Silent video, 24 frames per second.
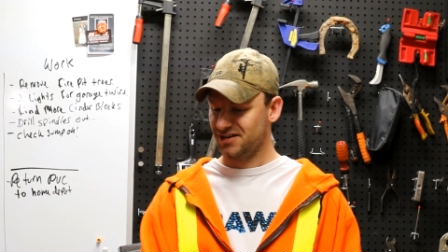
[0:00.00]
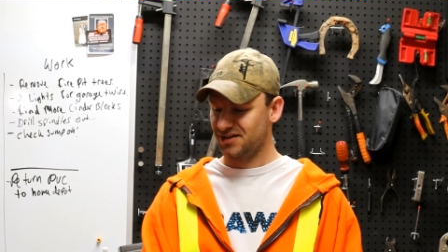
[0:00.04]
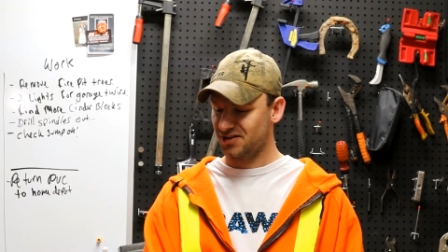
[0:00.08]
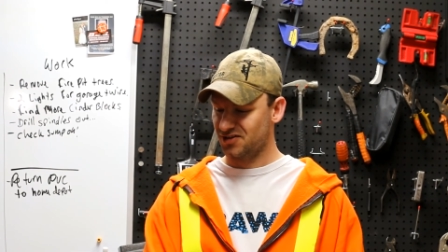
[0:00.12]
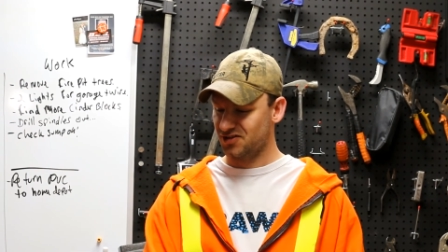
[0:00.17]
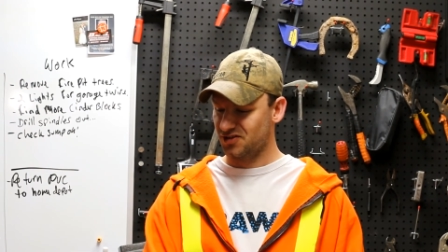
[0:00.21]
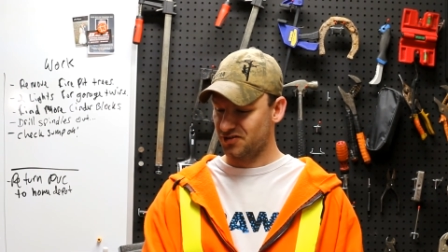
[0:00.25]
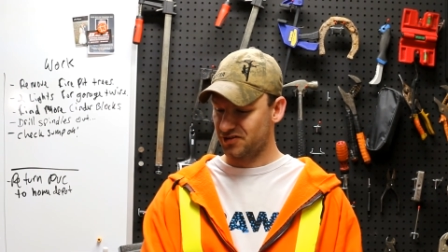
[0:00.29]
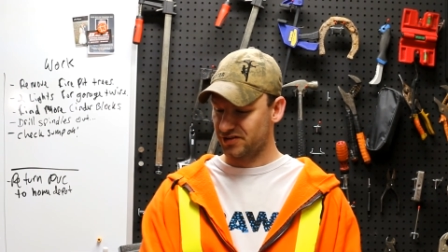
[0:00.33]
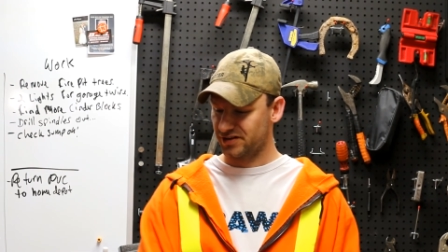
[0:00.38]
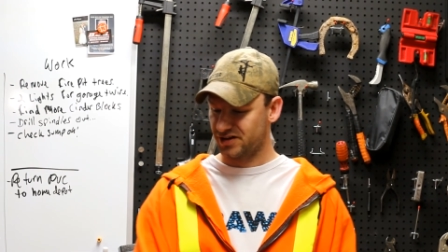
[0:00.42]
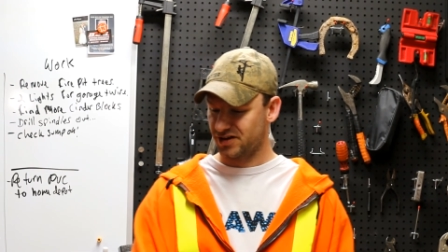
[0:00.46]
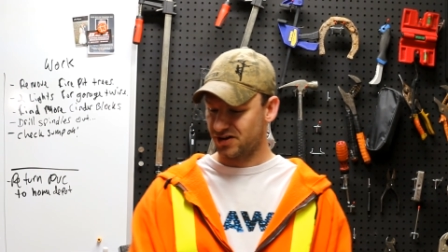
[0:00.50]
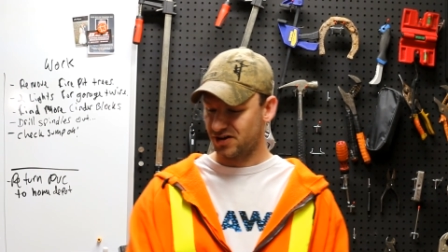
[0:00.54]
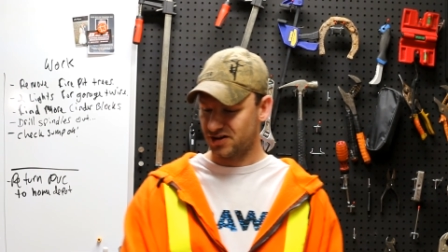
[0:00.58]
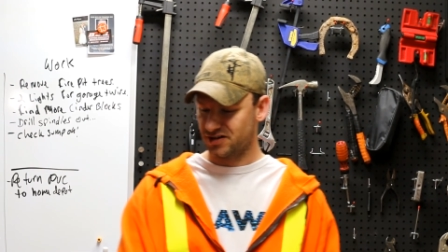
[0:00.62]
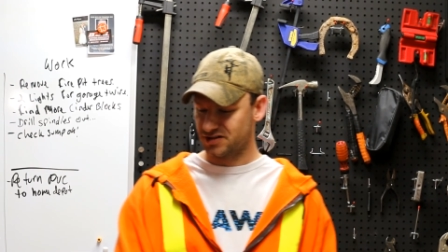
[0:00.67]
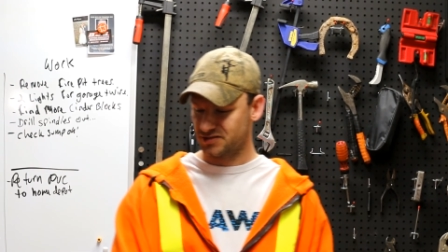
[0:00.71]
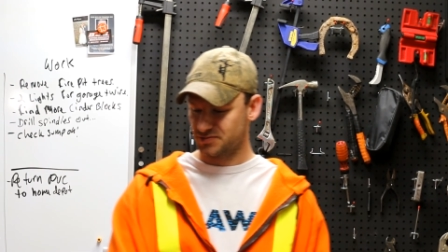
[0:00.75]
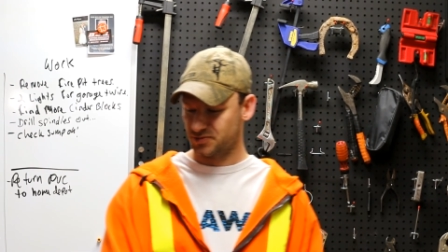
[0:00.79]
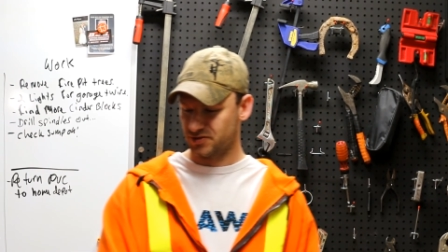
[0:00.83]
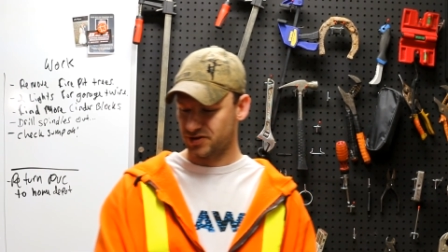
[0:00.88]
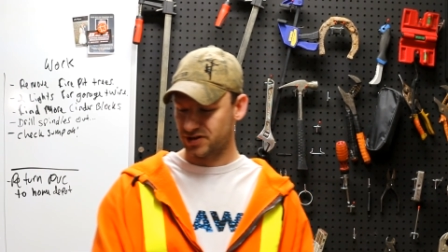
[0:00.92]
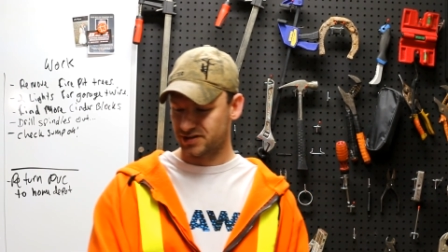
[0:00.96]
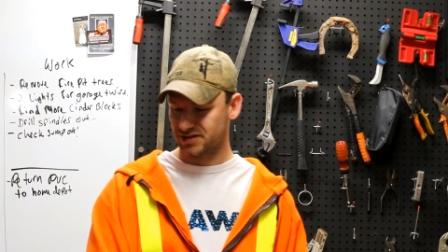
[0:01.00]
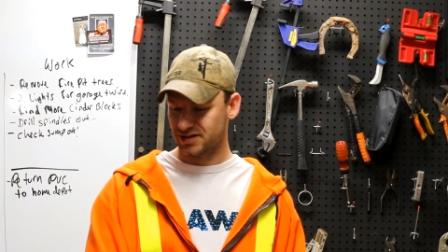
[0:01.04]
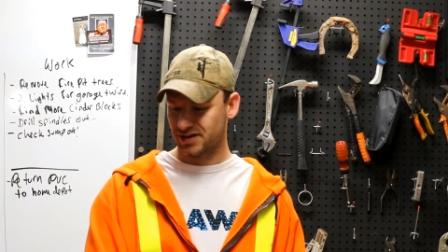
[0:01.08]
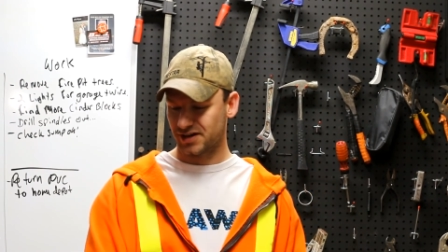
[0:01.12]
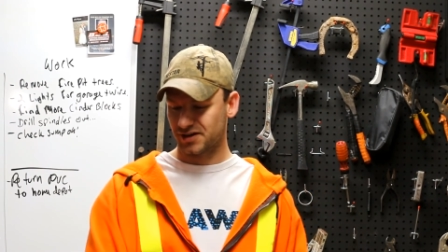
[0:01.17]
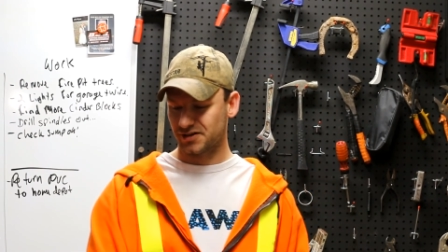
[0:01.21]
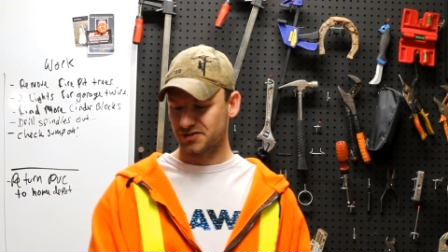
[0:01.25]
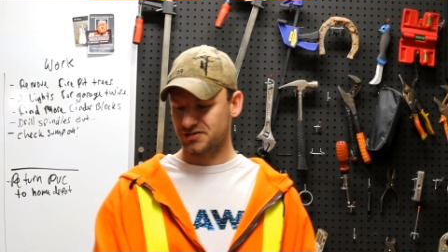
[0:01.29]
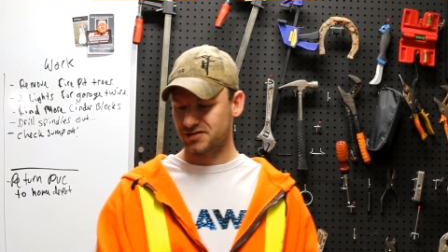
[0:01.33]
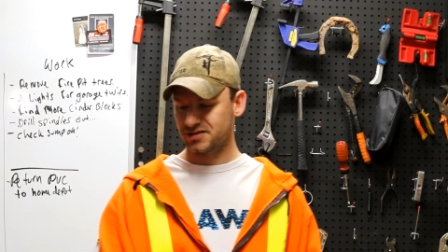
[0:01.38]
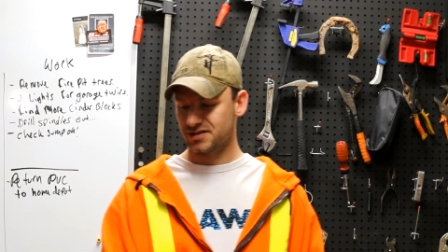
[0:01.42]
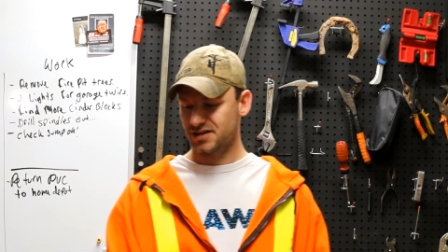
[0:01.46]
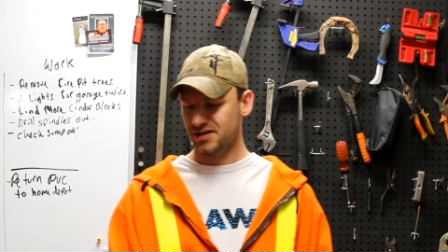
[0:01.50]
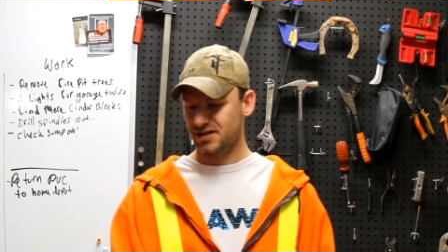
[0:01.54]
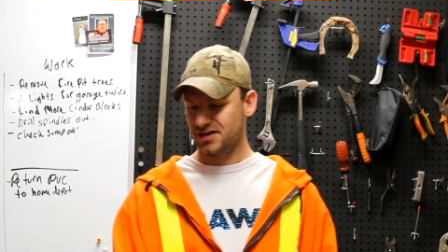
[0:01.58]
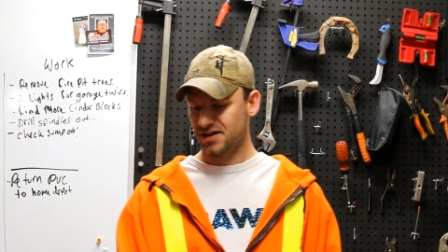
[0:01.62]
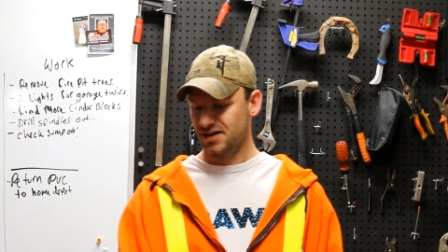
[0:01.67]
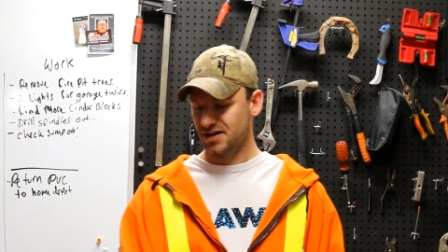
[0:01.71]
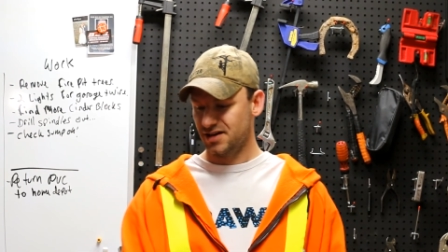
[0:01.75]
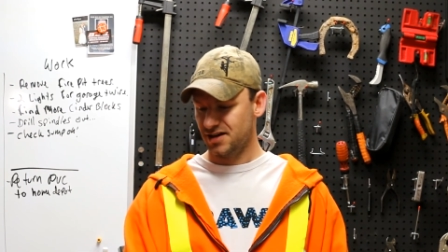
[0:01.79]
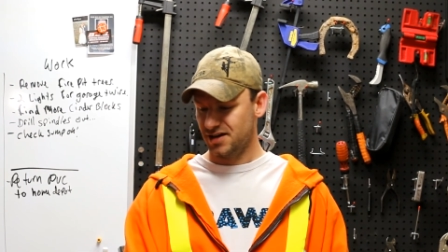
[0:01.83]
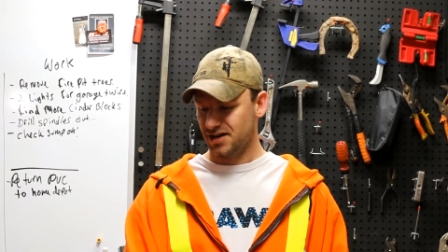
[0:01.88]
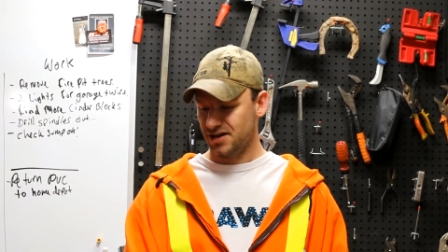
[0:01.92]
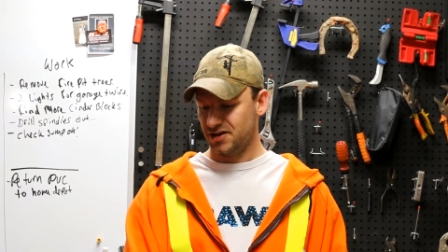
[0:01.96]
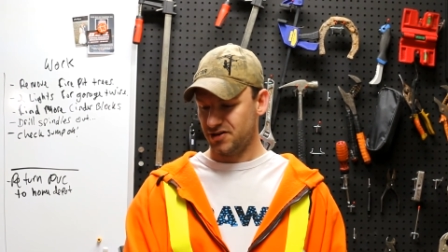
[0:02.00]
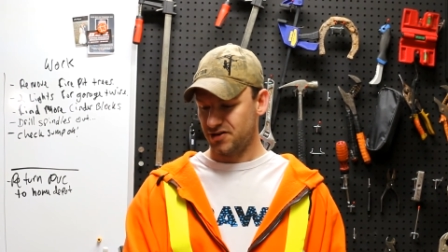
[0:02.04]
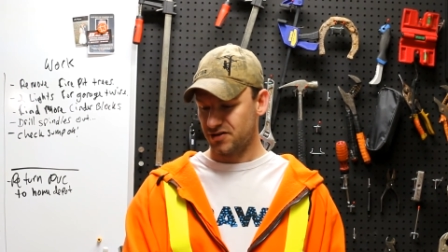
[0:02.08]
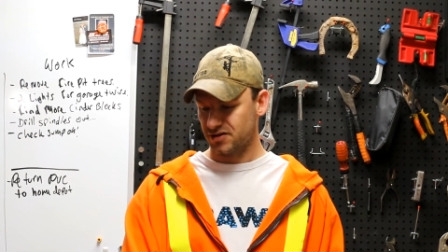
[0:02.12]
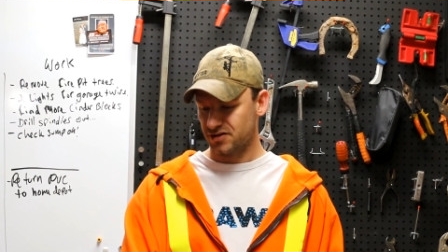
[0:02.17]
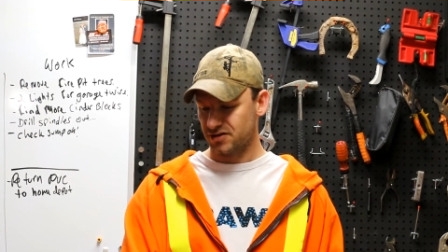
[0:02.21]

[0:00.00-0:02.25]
get all the cost breakdowns. Here in